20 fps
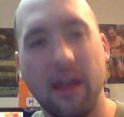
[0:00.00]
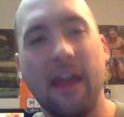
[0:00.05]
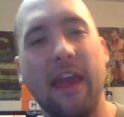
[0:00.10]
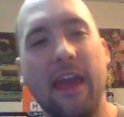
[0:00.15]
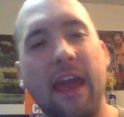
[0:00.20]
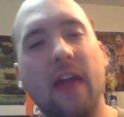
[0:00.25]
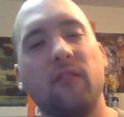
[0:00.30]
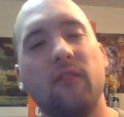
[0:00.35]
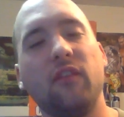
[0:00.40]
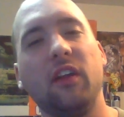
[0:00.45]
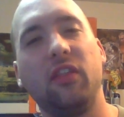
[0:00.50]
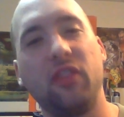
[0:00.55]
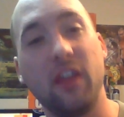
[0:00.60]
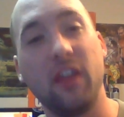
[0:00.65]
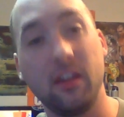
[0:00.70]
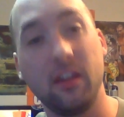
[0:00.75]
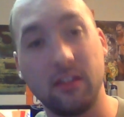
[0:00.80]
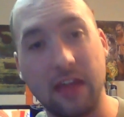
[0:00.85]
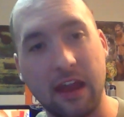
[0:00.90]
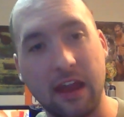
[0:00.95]

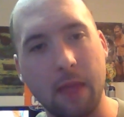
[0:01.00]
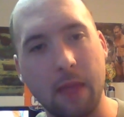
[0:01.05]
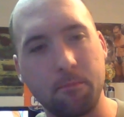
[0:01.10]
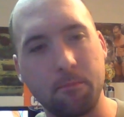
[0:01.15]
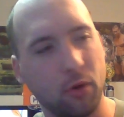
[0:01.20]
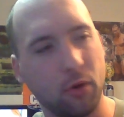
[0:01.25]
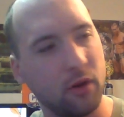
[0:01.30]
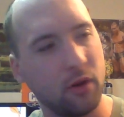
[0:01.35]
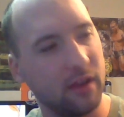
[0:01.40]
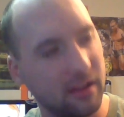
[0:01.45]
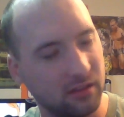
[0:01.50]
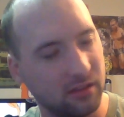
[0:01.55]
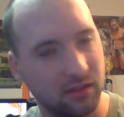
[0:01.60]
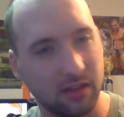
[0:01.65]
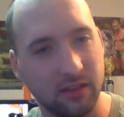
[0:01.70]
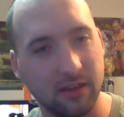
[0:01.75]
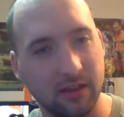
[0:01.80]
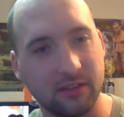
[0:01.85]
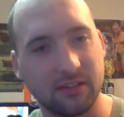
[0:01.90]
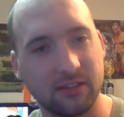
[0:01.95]
Everything that I put into
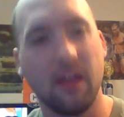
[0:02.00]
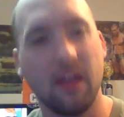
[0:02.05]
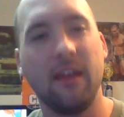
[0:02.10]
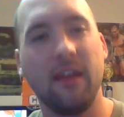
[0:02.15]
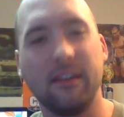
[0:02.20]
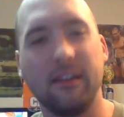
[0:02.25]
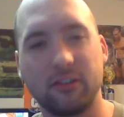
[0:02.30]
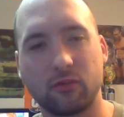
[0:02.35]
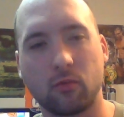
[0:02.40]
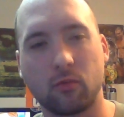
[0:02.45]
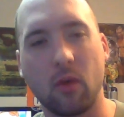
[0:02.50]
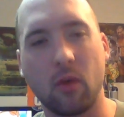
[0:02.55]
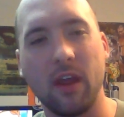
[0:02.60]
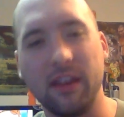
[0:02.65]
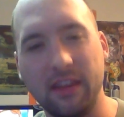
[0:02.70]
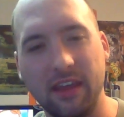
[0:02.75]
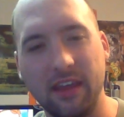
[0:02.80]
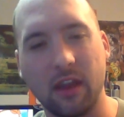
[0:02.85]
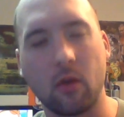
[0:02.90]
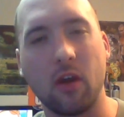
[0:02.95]
this is right
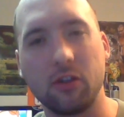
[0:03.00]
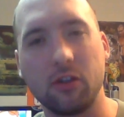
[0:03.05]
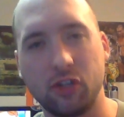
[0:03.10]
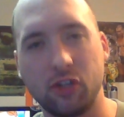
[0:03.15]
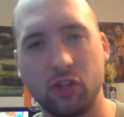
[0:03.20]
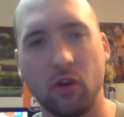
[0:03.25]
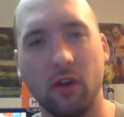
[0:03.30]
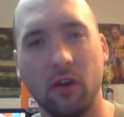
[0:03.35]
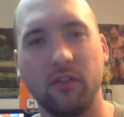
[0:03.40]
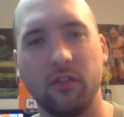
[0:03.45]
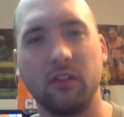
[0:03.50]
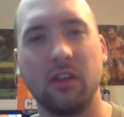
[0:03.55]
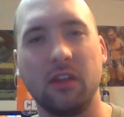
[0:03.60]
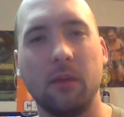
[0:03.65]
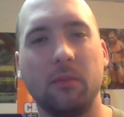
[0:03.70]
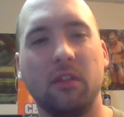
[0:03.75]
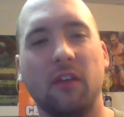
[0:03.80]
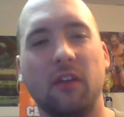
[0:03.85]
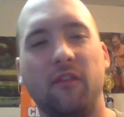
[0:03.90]
here on Sean's View Entertainment.